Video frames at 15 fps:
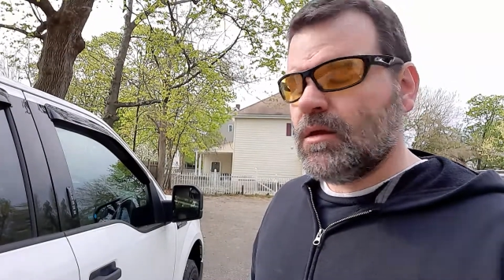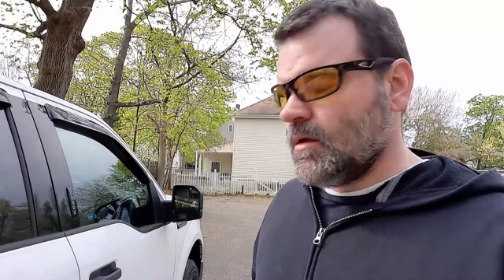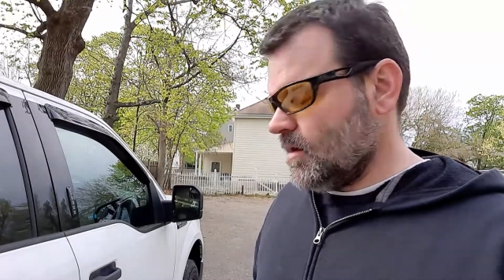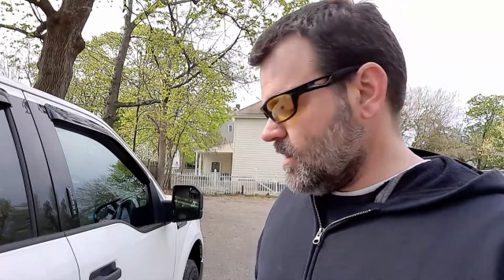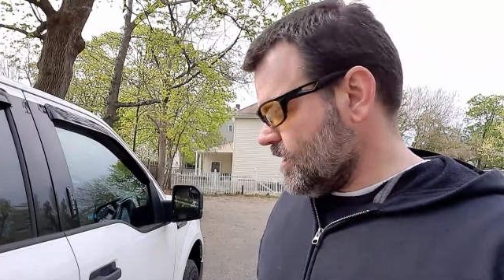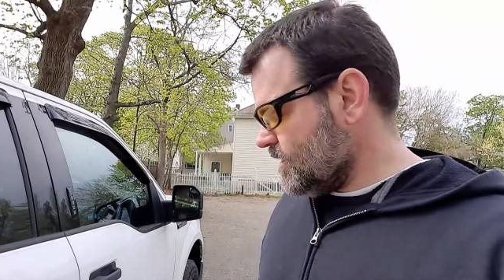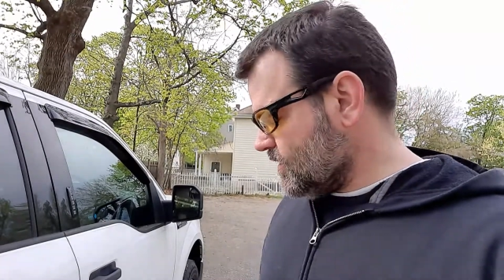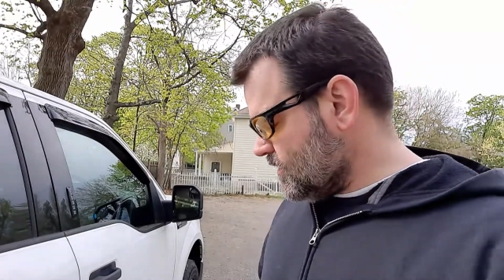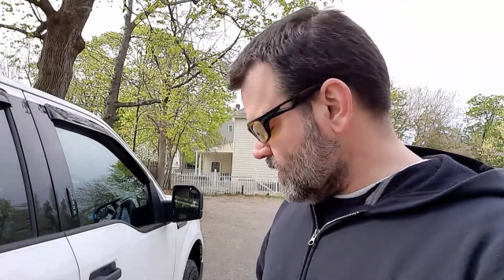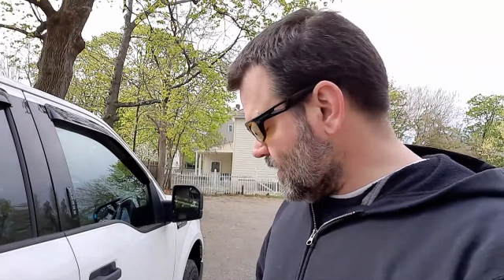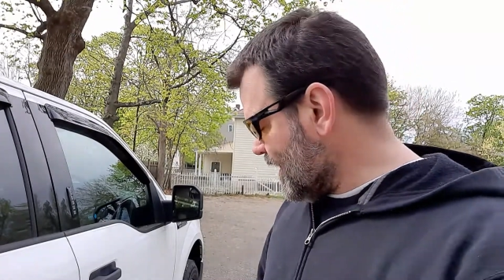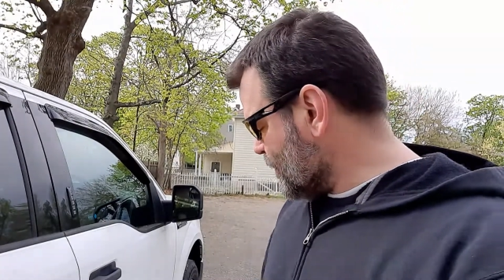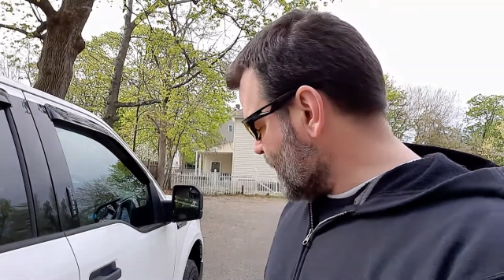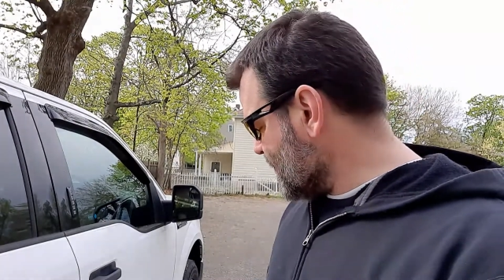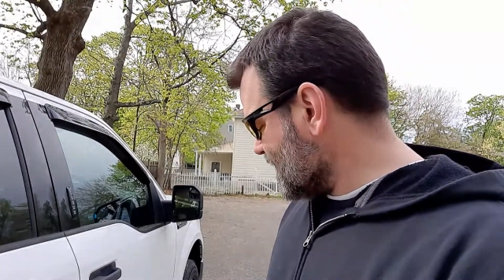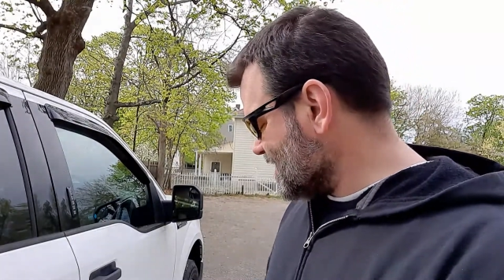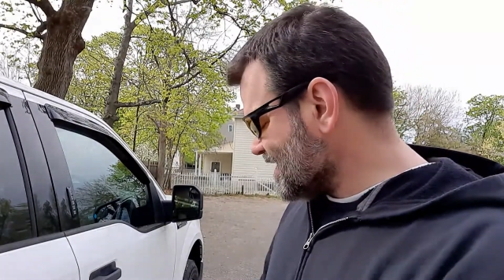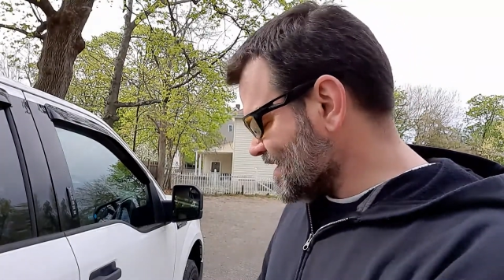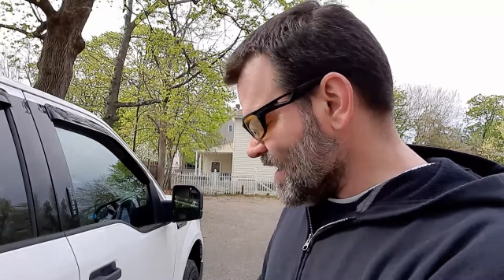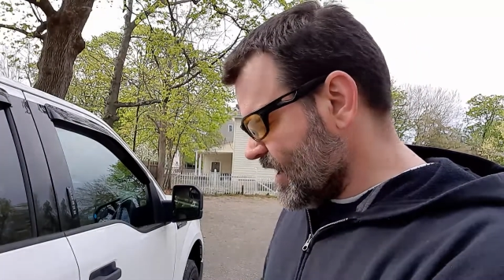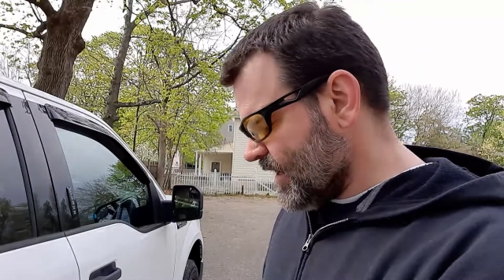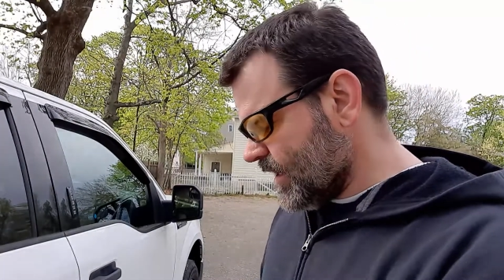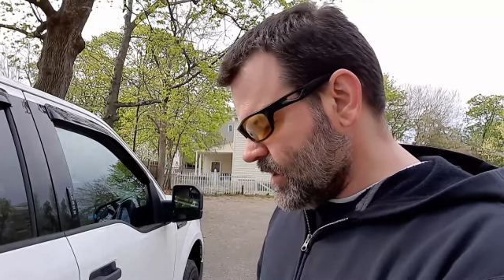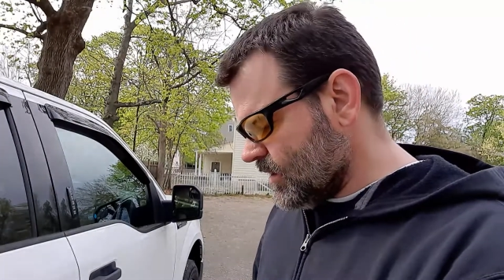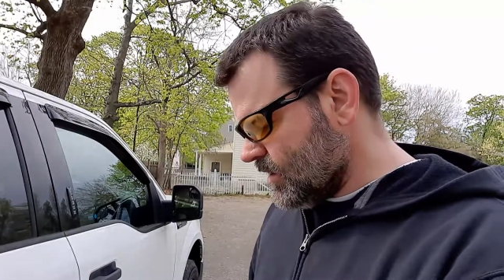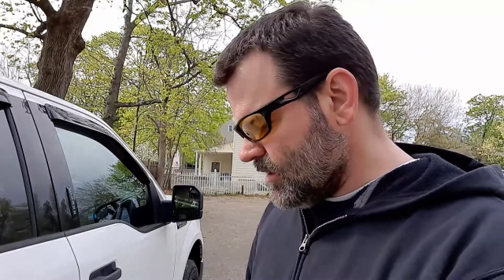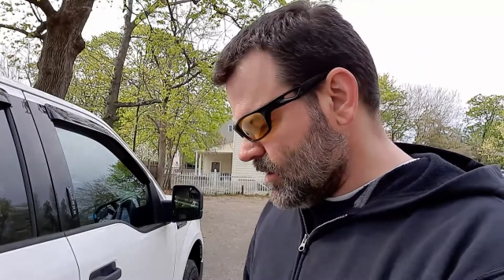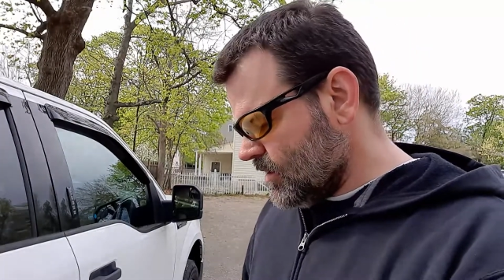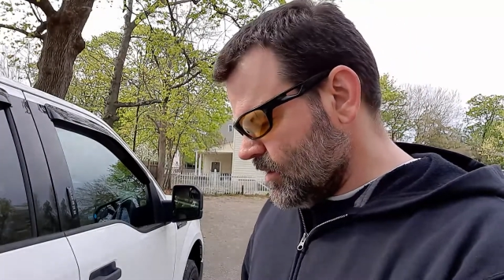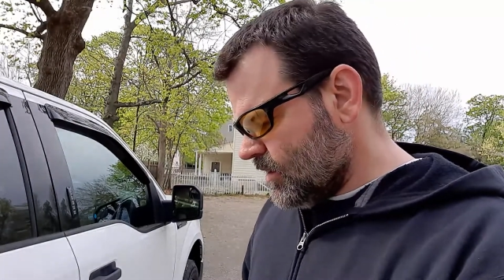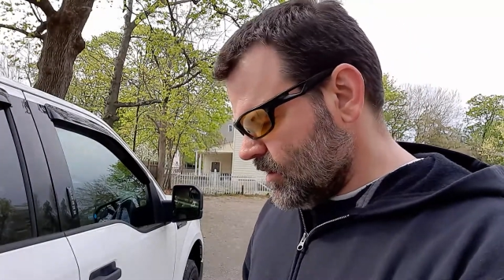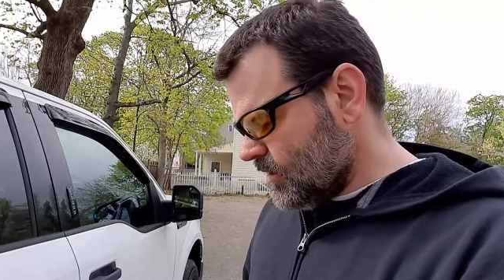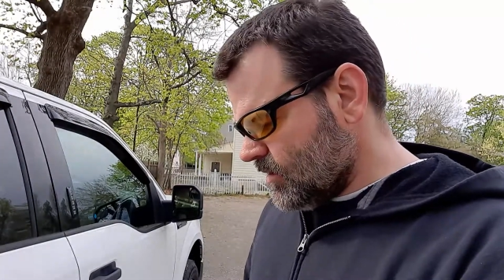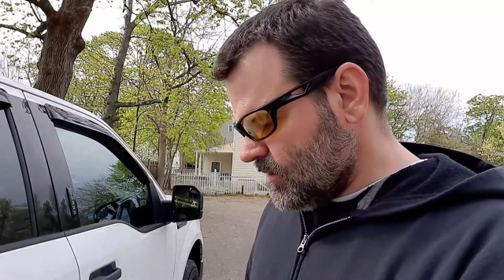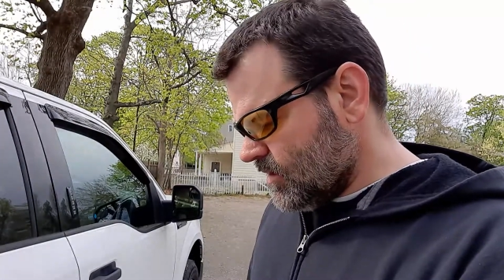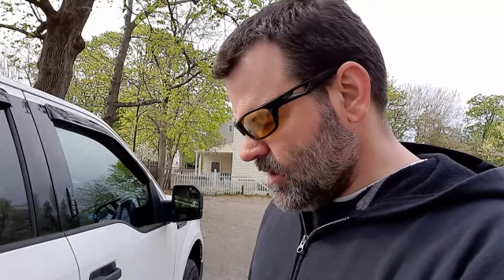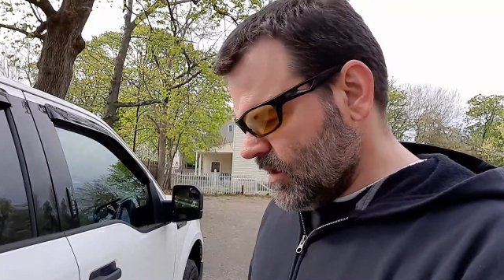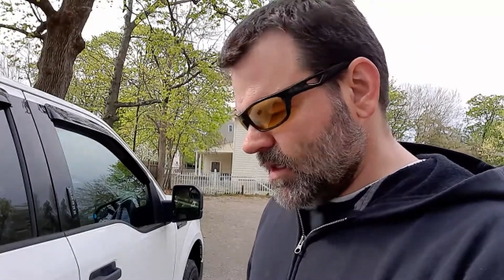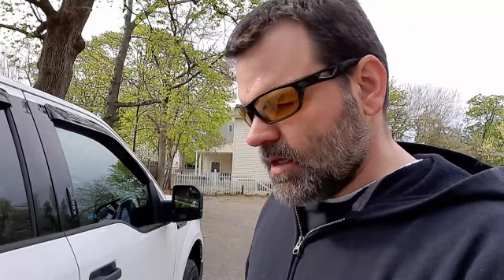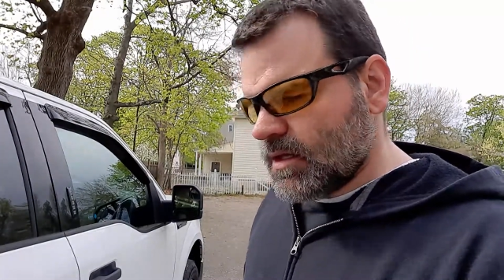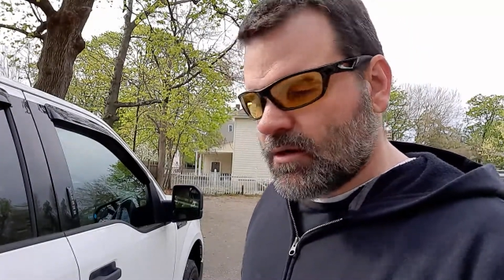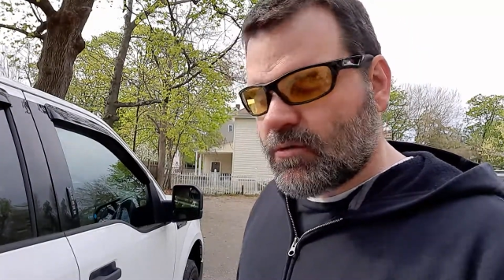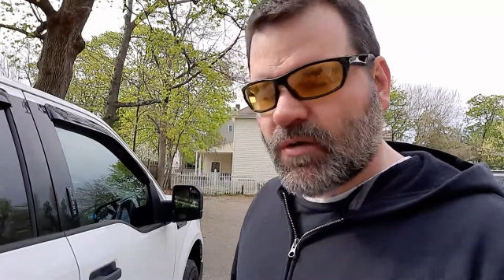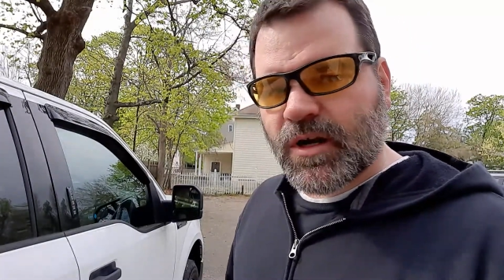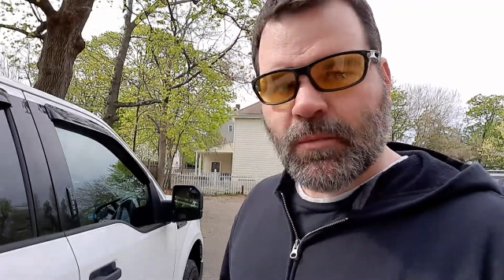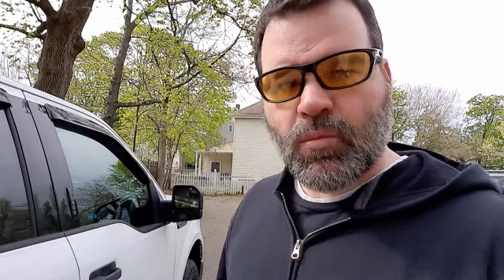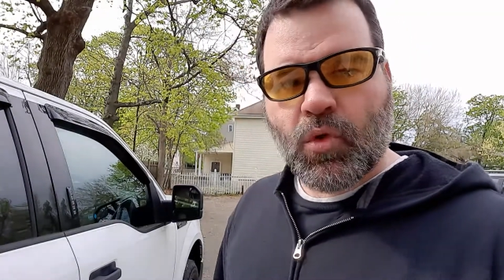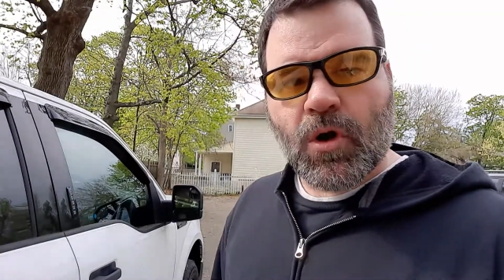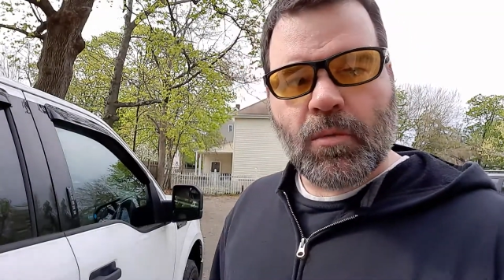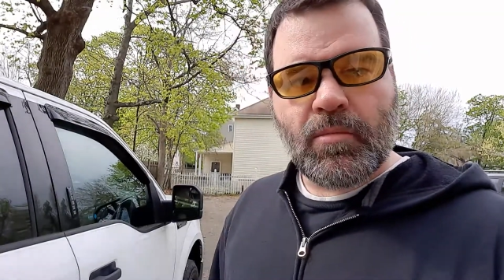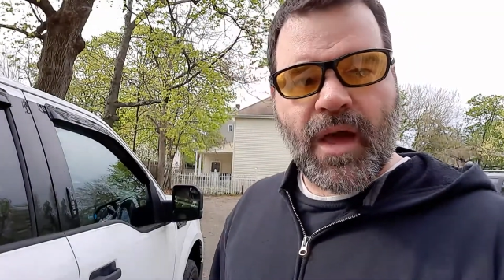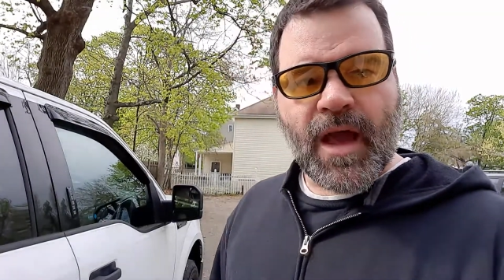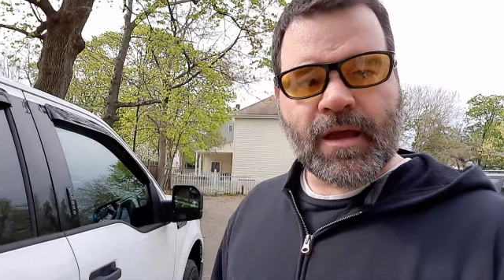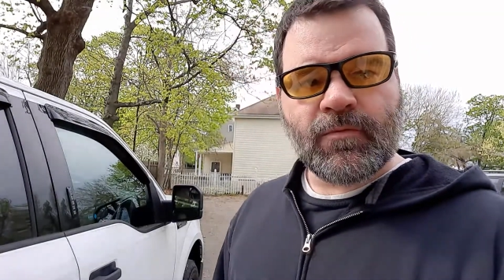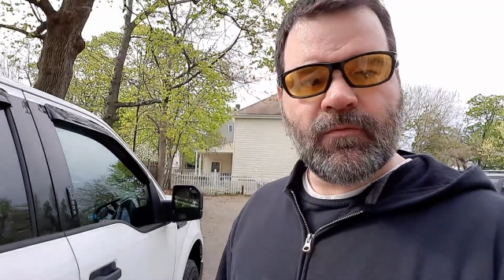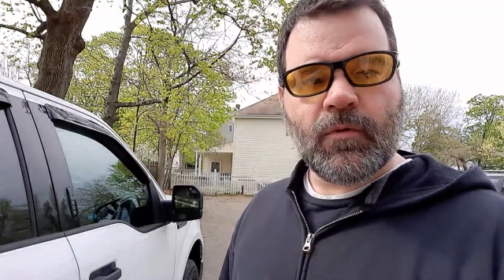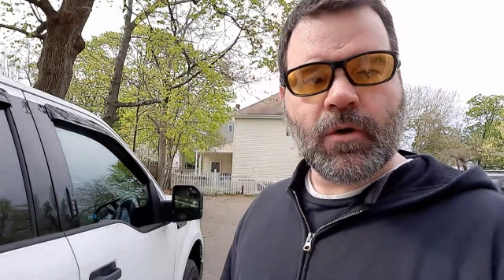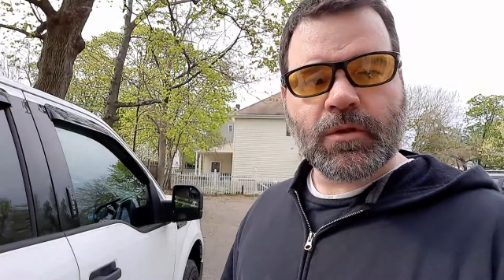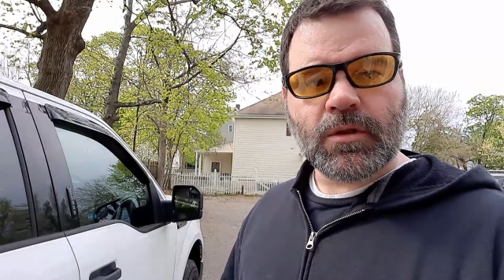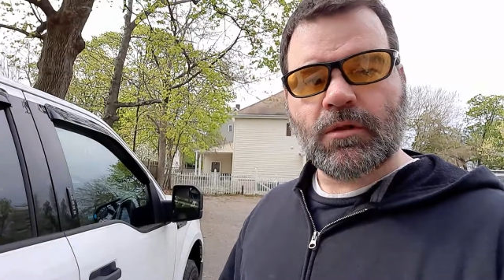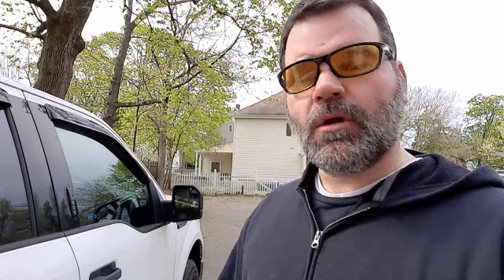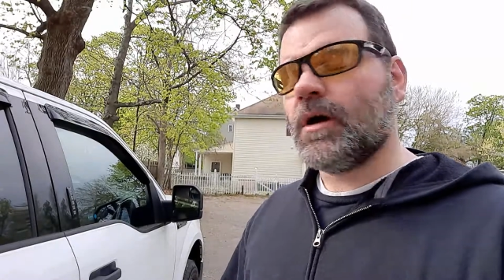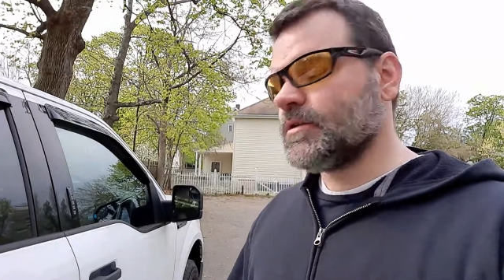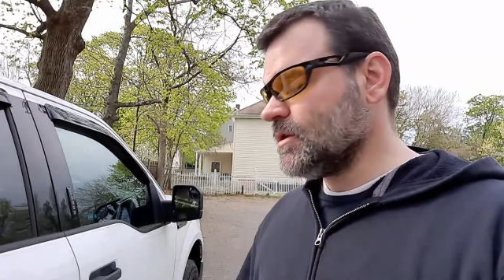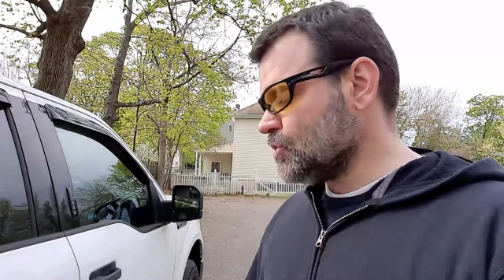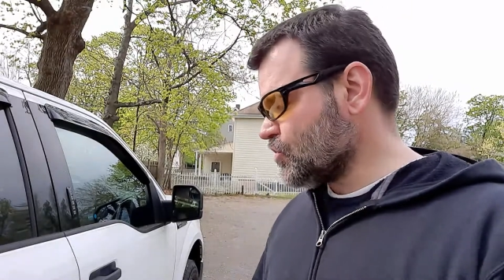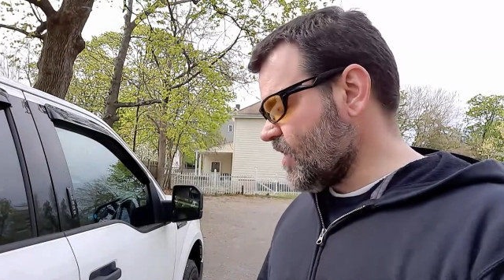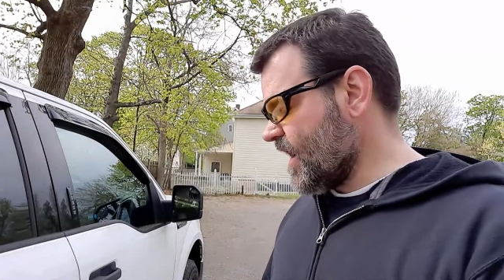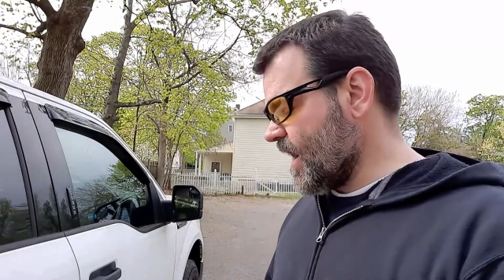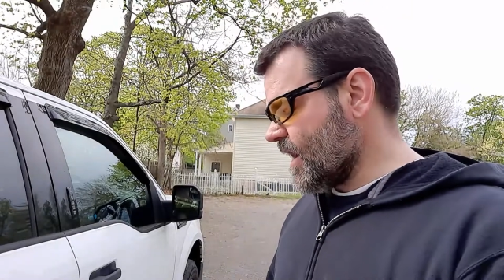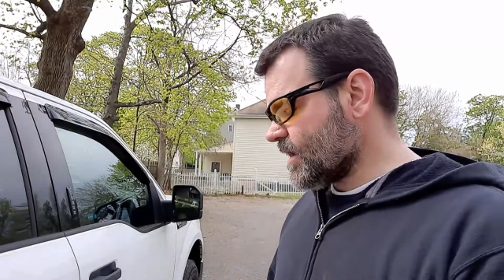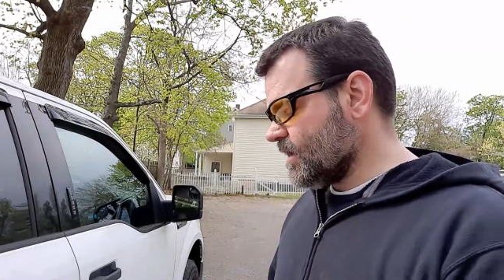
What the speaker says: That way you can slide the running board back and forth along the track,